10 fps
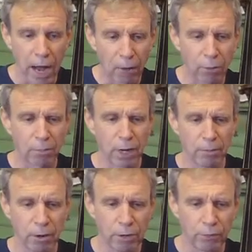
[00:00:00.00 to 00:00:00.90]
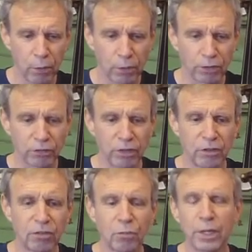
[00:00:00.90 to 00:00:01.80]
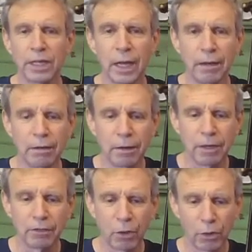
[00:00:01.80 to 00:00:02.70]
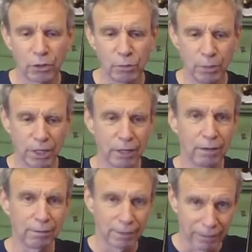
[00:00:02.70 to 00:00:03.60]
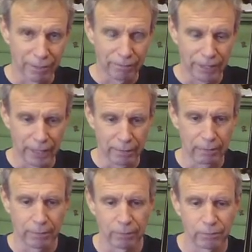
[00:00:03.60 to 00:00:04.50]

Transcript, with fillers: Our primary focus this weekend is going to be the left hand.